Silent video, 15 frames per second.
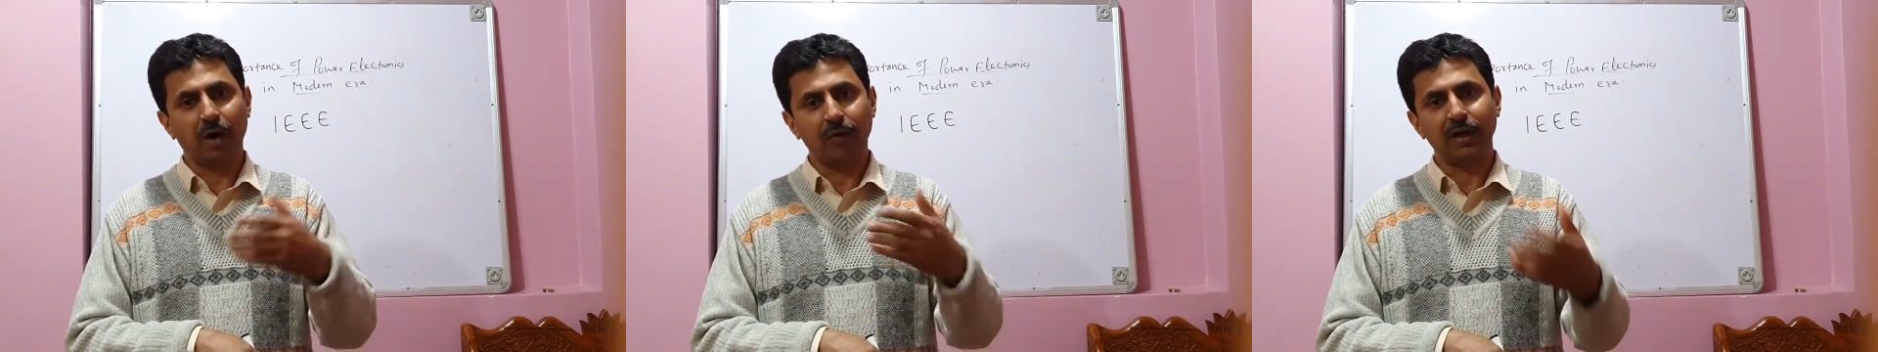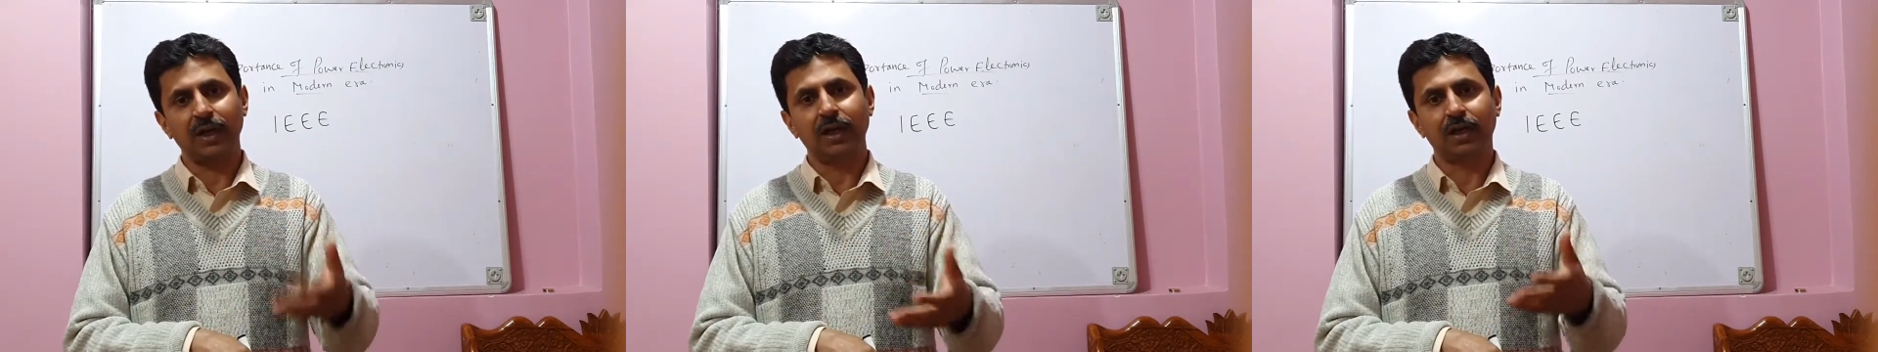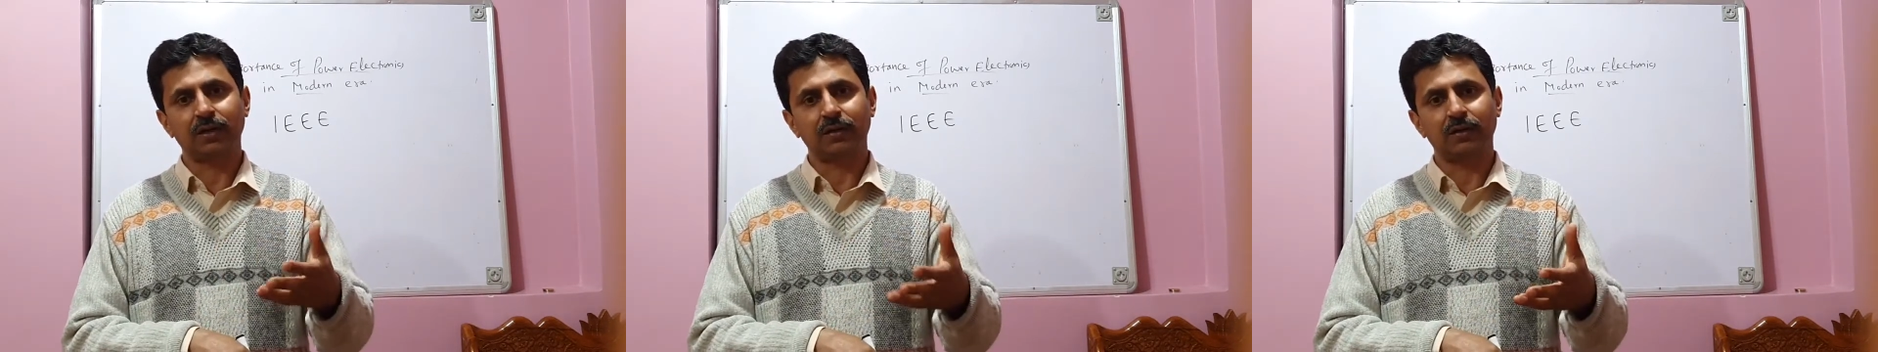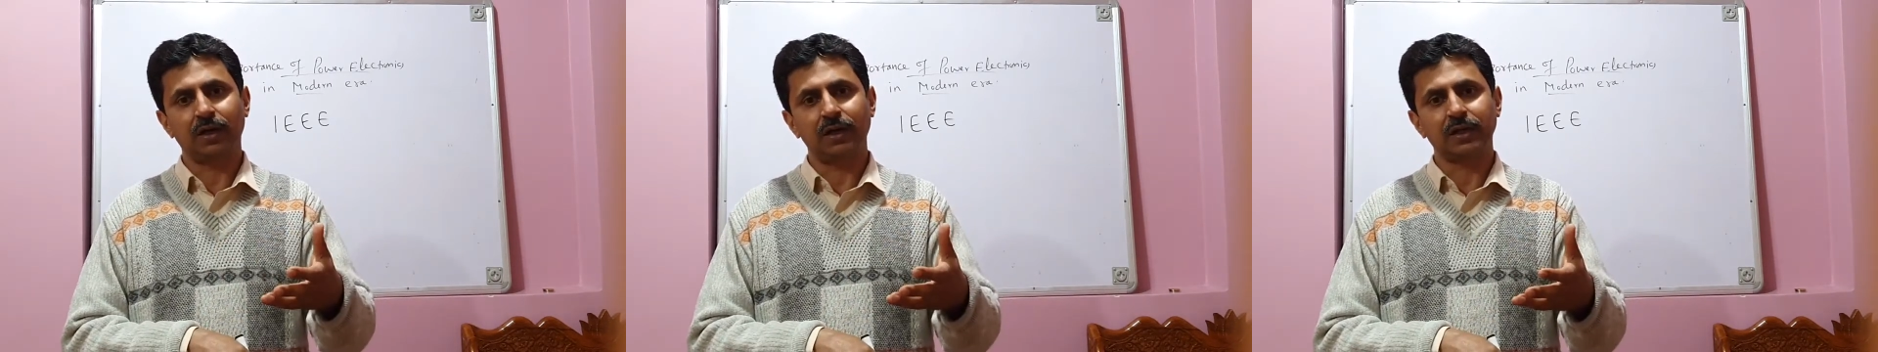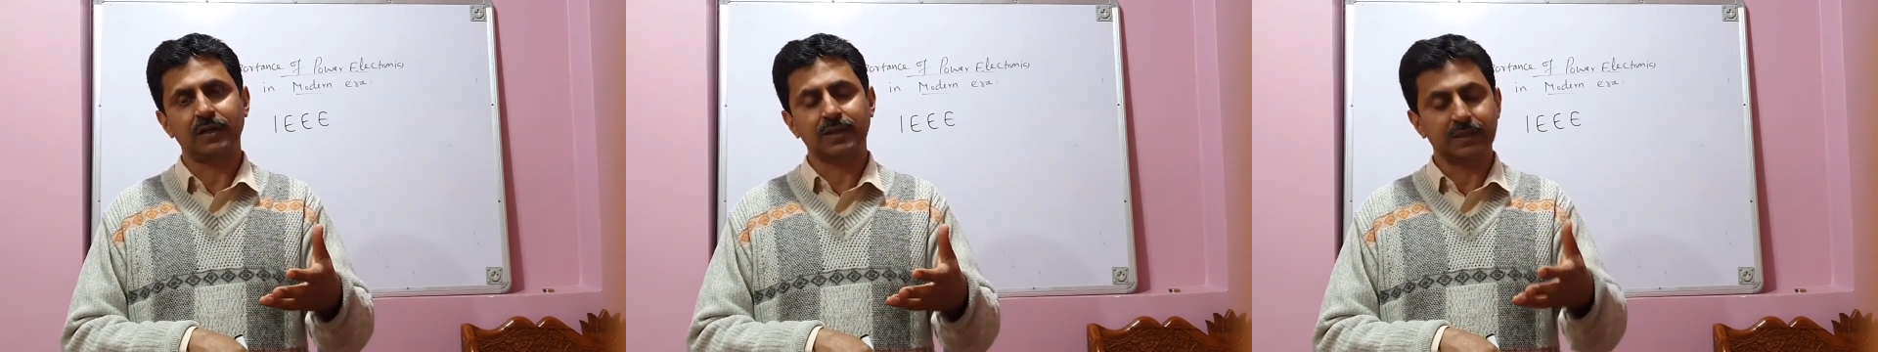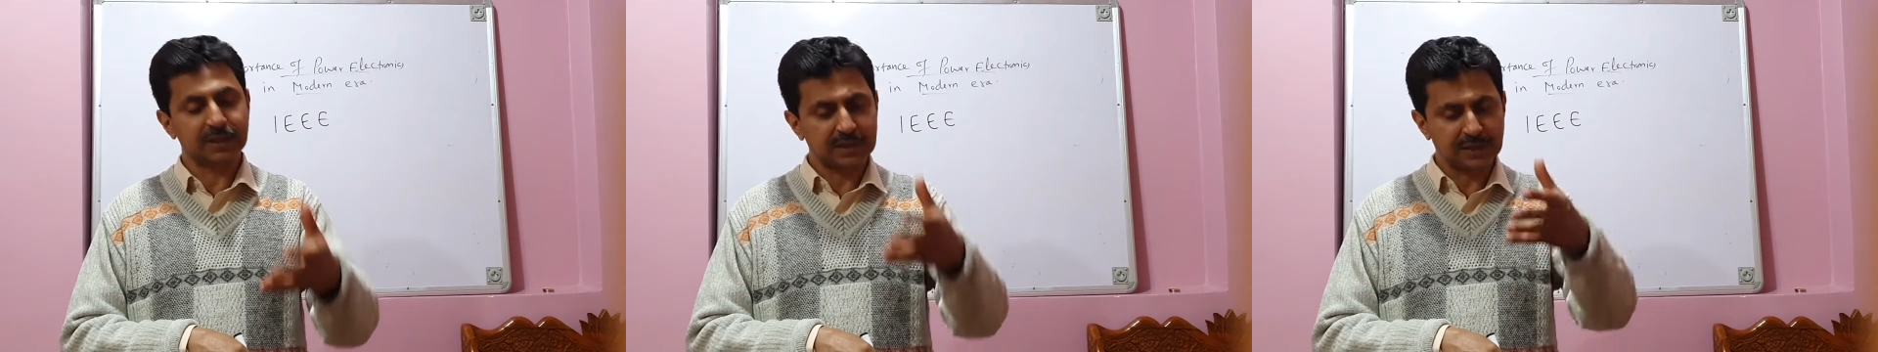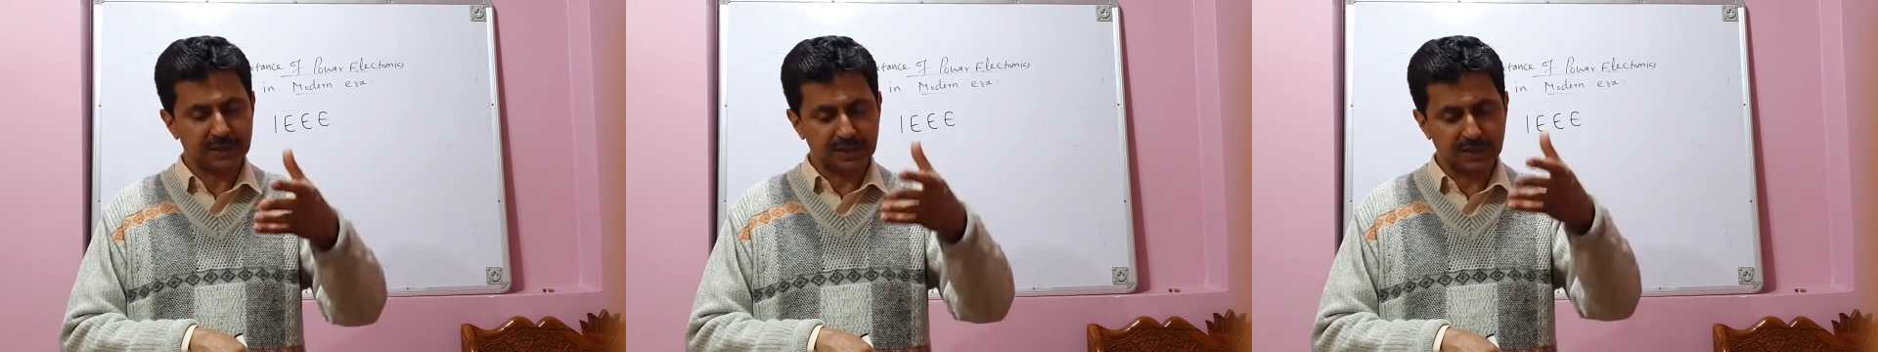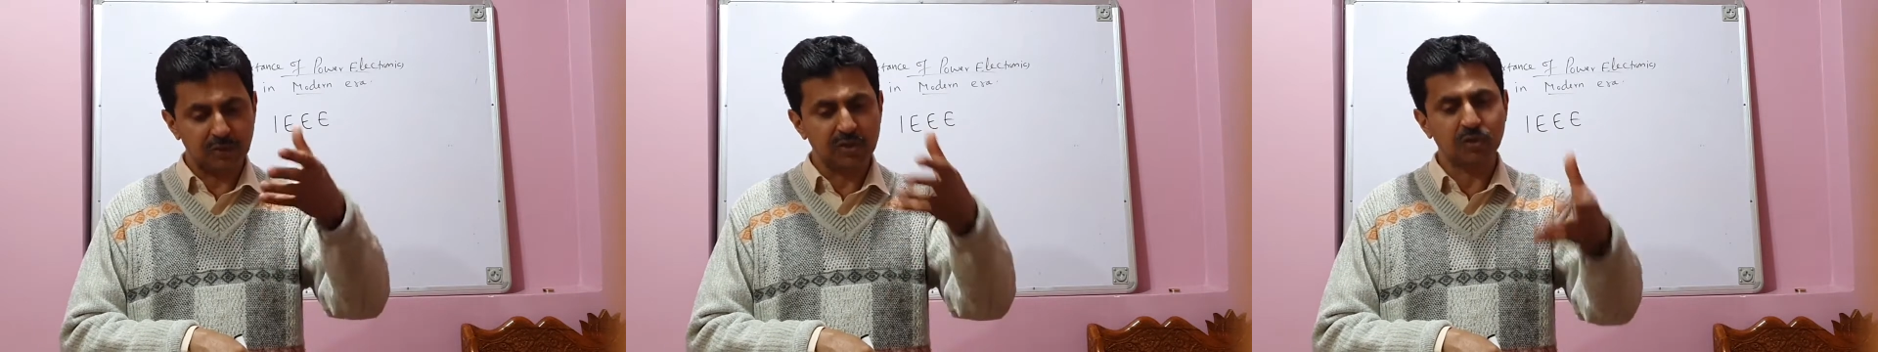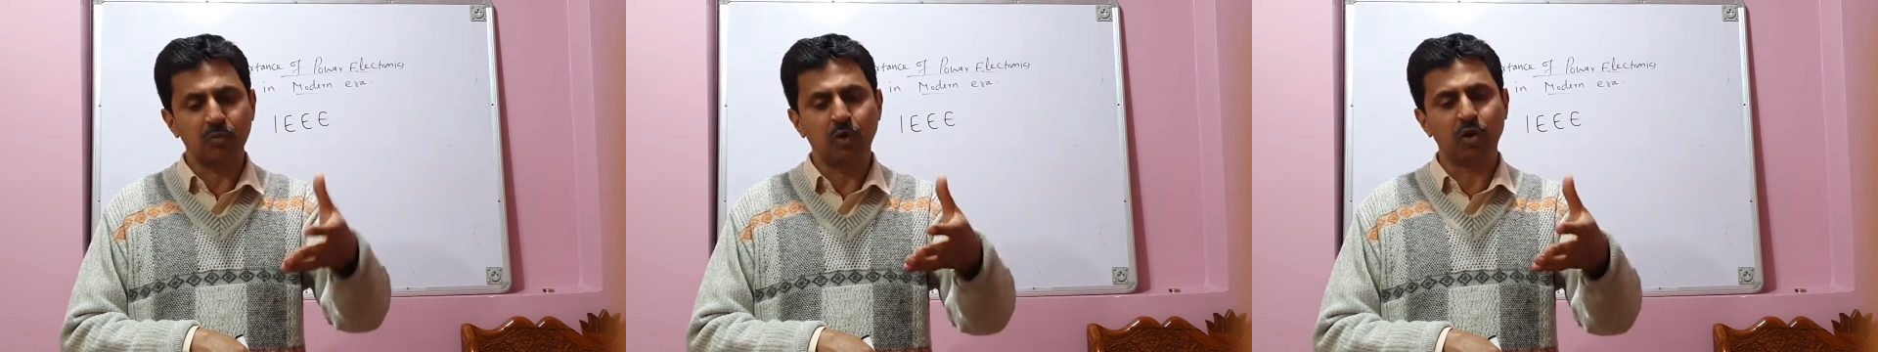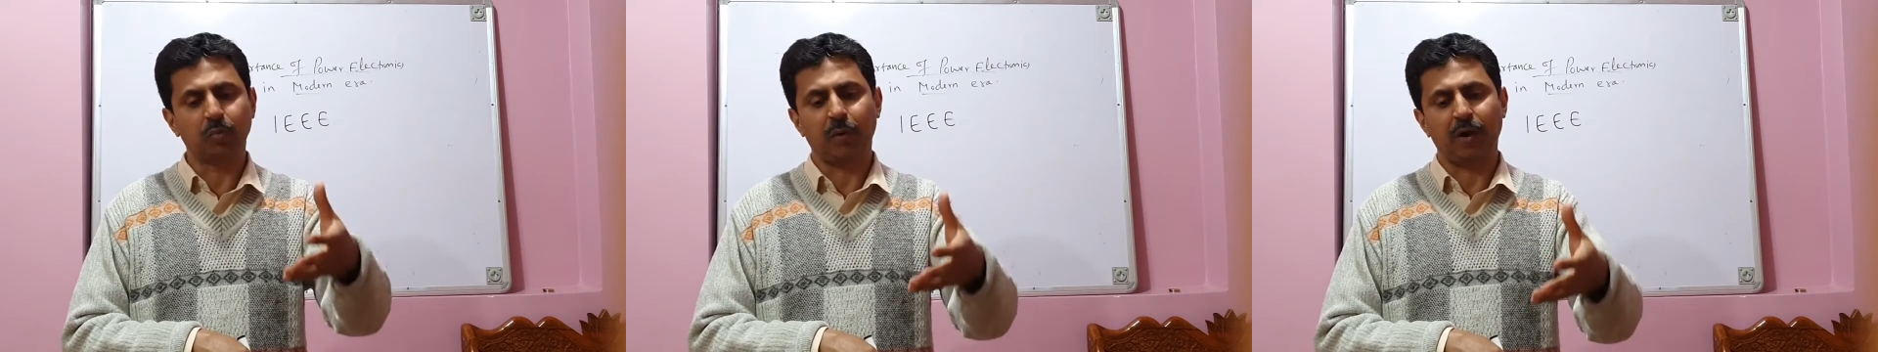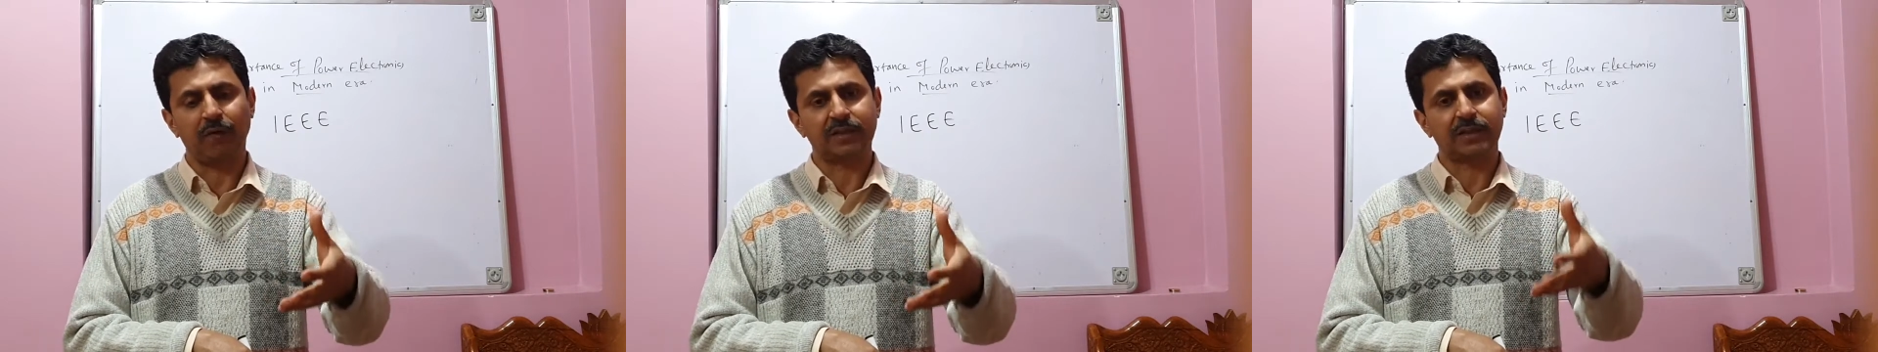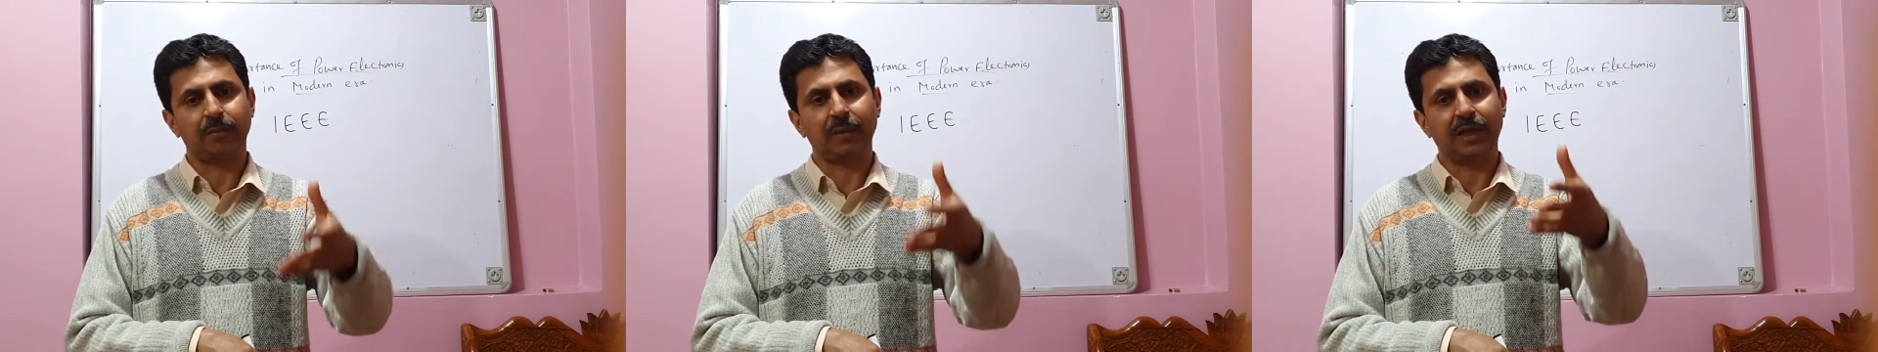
this is switch mode power supply, SMPS,